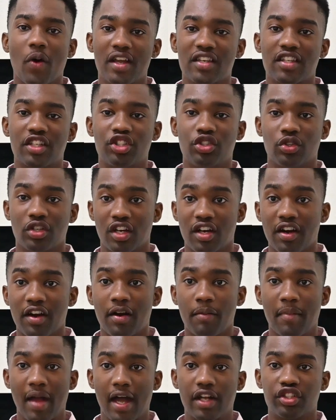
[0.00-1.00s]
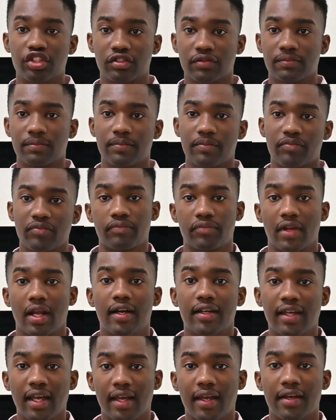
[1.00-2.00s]
ways that you couldn't imagine.
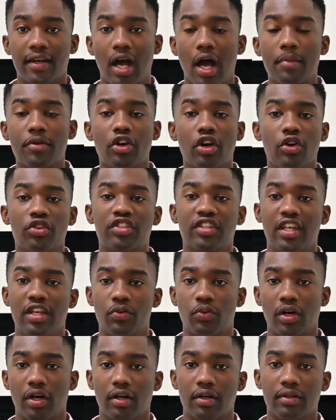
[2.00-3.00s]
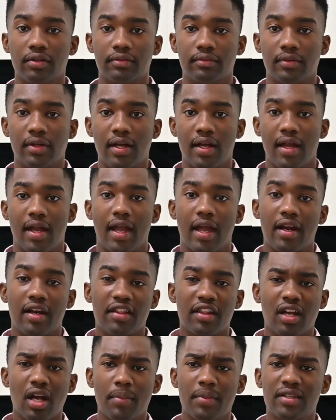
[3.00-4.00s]
Again, I'm your host Keyrug, and in
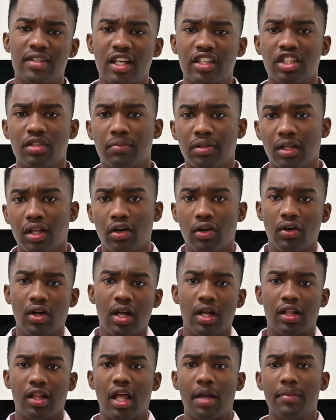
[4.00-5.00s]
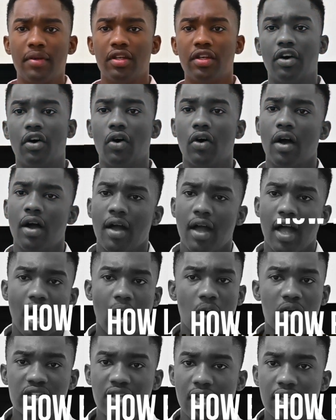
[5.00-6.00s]
the comment section below, let me know
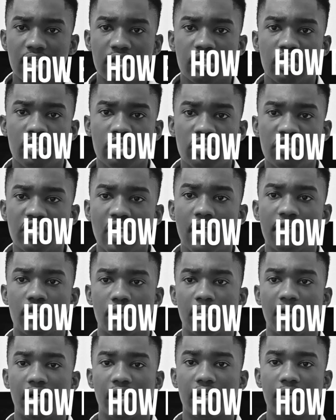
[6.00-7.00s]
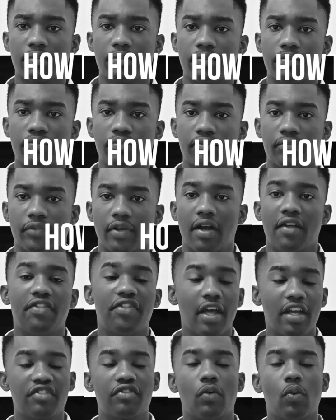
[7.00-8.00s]
how exactly do you save your money.
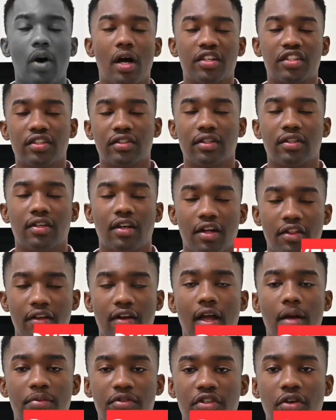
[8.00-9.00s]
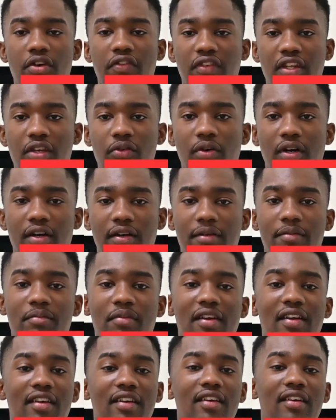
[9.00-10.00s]
Thanks for watching another episode of Keyrug.
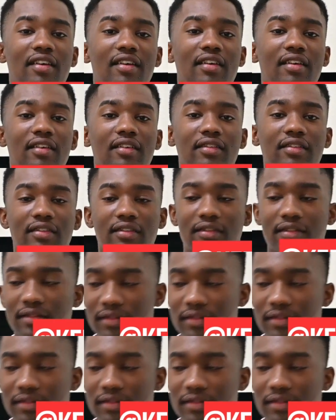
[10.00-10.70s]
Peace.